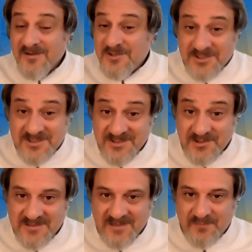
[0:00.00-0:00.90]
just as
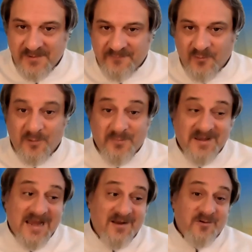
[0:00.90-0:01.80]
you did before,
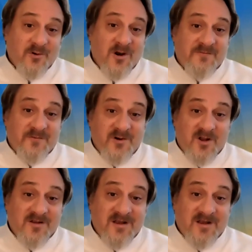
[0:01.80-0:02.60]
but now you're offered